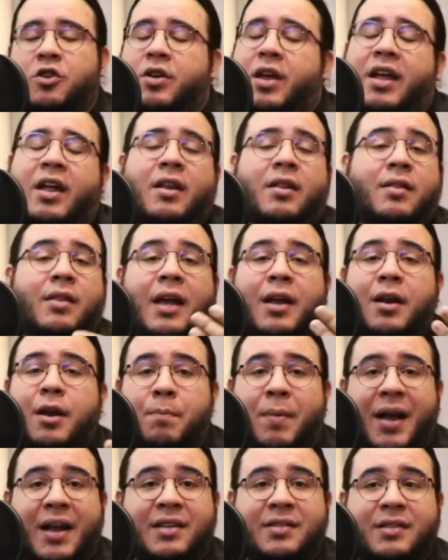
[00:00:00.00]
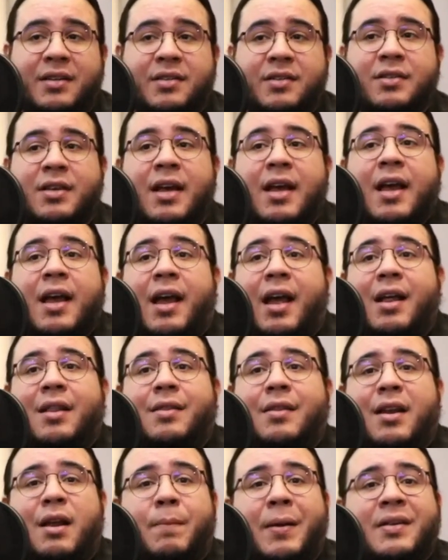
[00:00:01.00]
in databases,
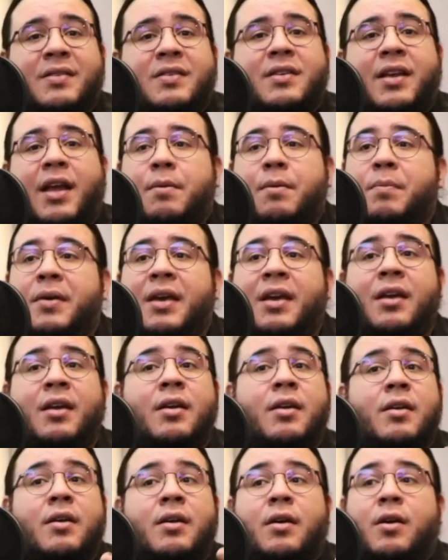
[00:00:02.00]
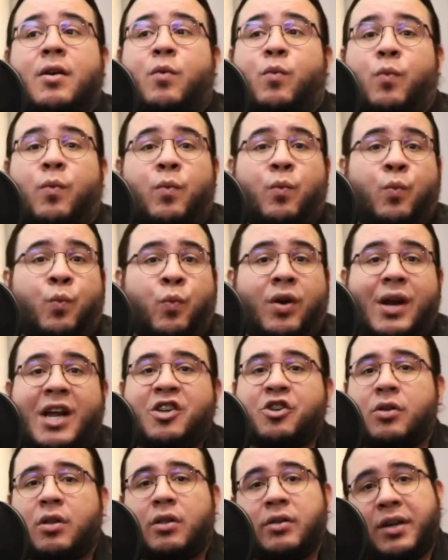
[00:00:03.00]
and databases can be
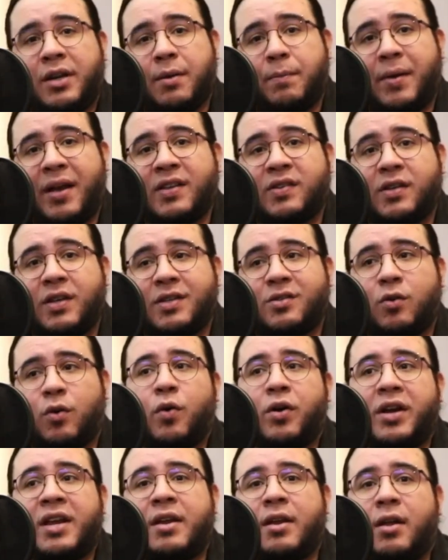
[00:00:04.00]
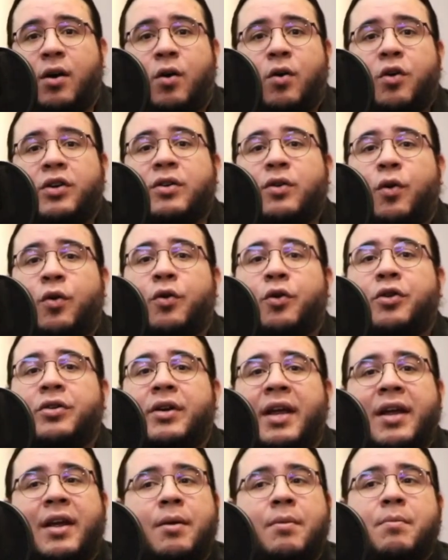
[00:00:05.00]
relational databases or
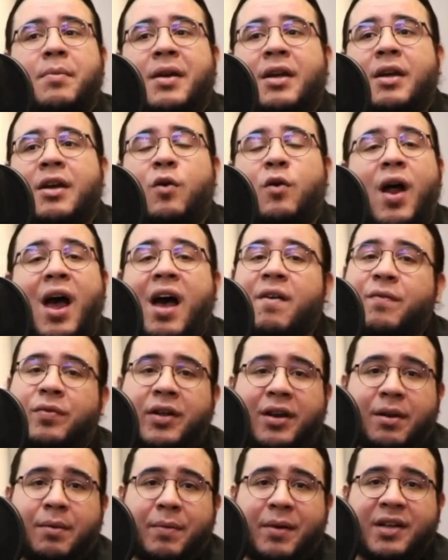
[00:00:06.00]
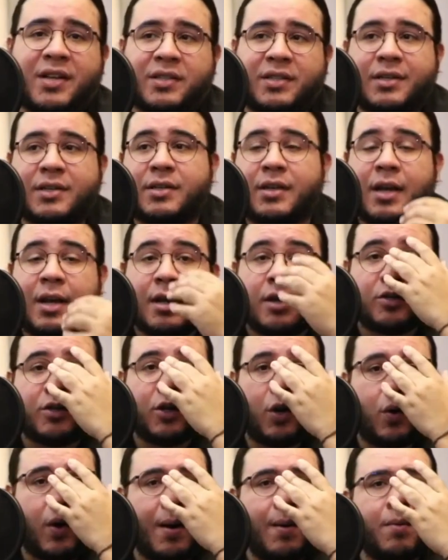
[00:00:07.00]
they can be graph databases.
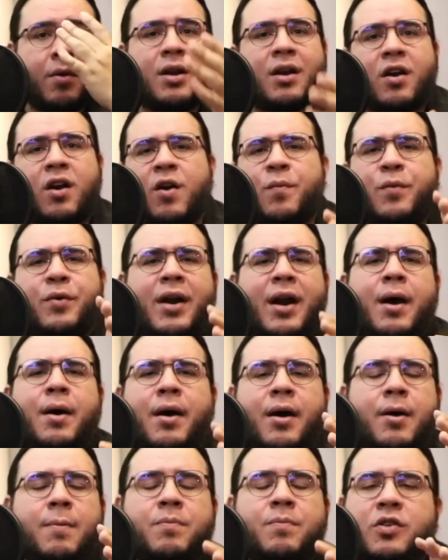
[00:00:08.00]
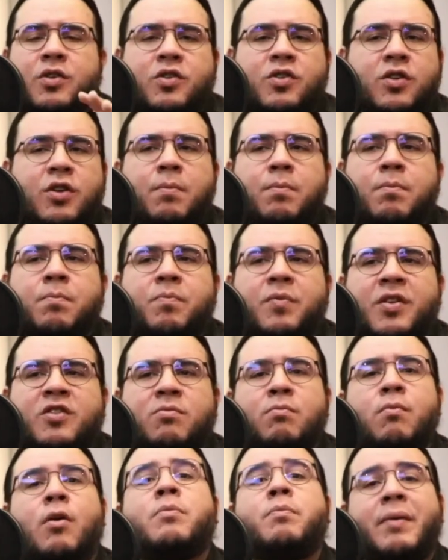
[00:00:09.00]
So I'm going to cover some
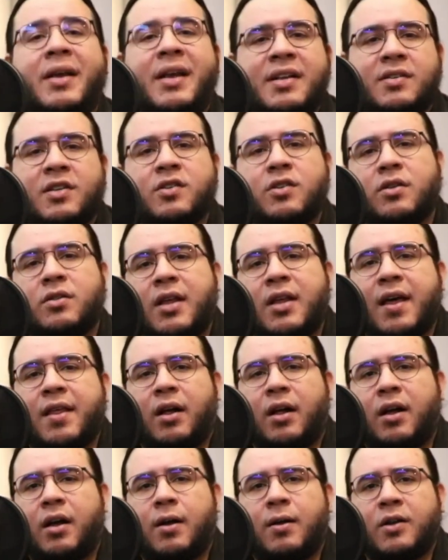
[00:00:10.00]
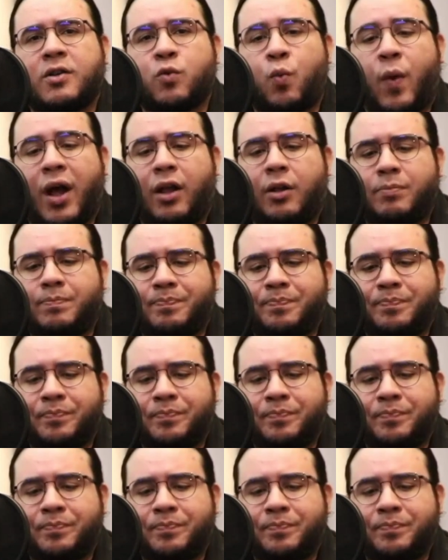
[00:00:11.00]
small pieces on that as well.